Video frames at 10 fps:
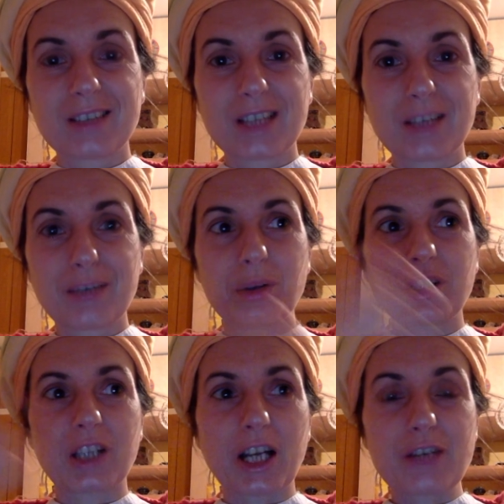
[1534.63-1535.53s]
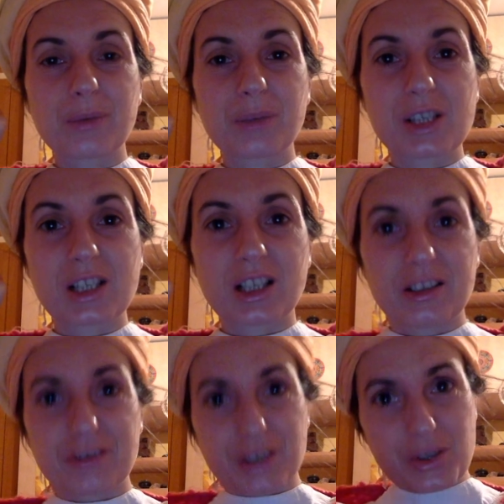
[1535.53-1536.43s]
If you detach from this
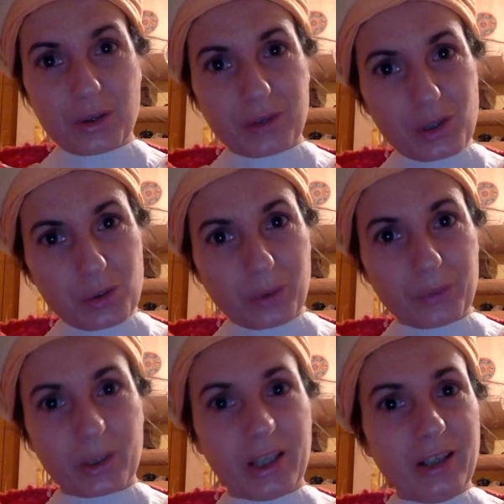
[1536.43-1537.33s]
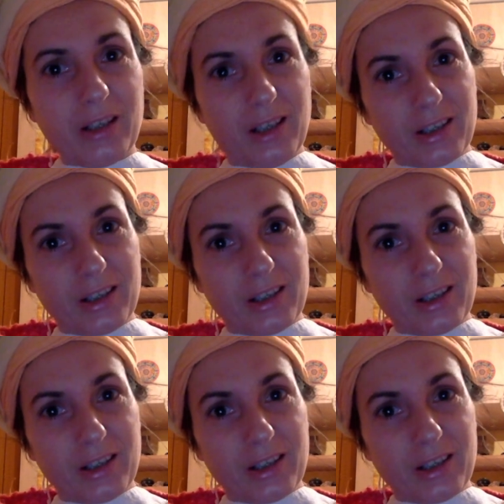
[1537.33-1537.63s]
current version of the software,